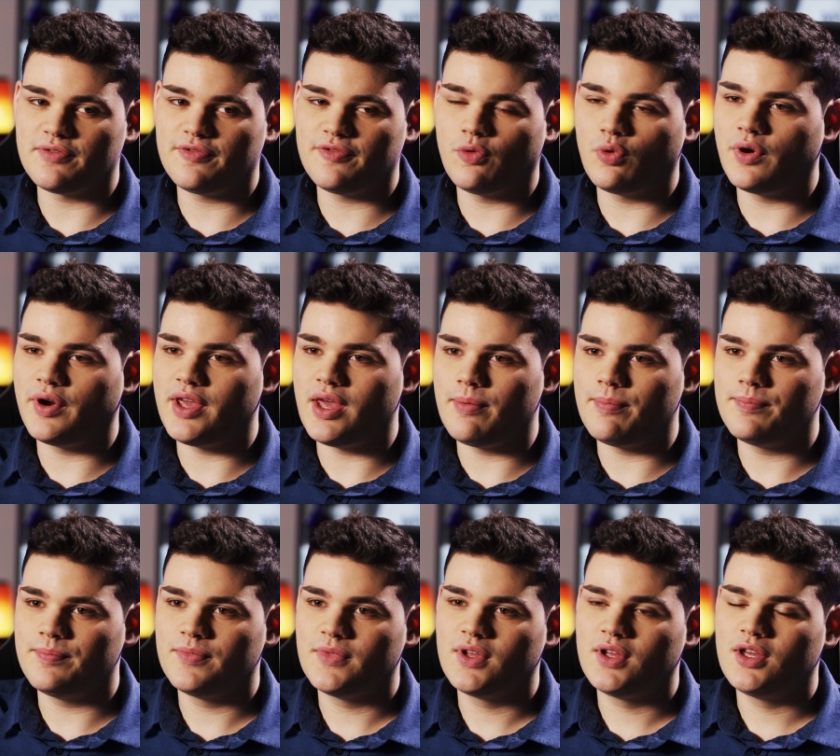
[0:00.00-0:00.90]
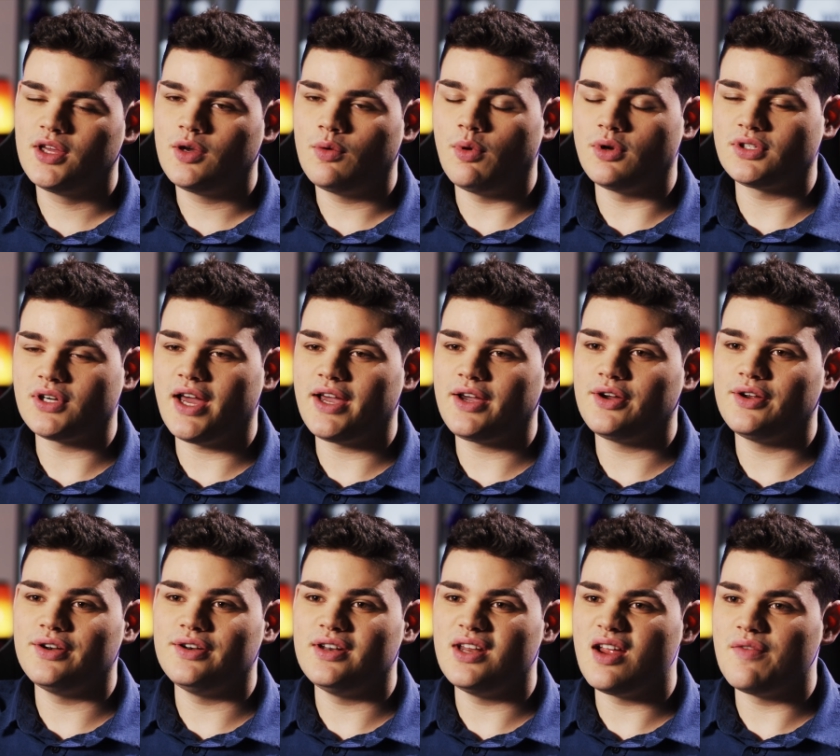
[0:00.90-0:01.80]
at four A M which I
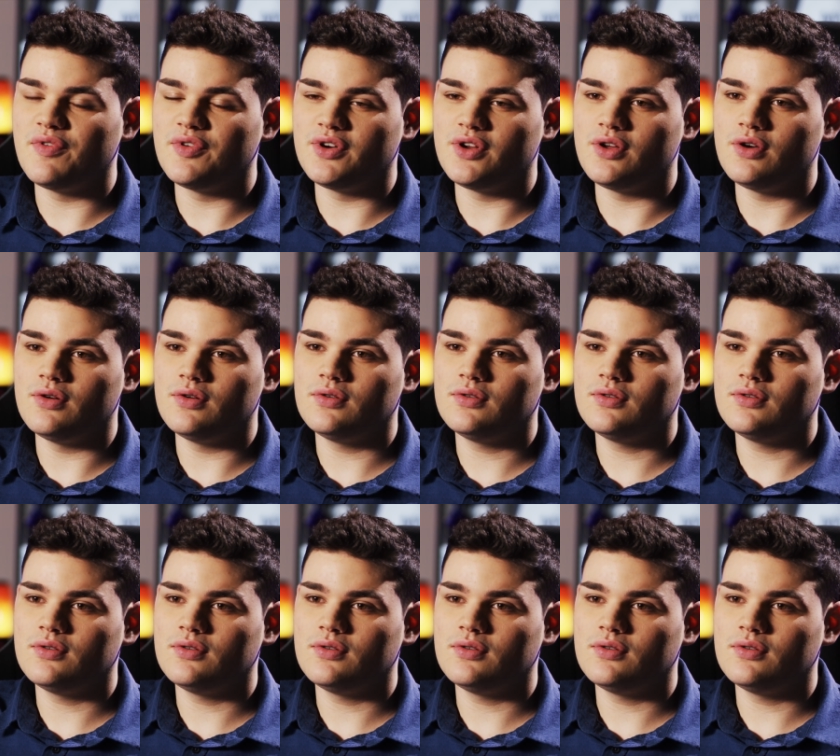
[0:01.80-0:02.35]
could never do.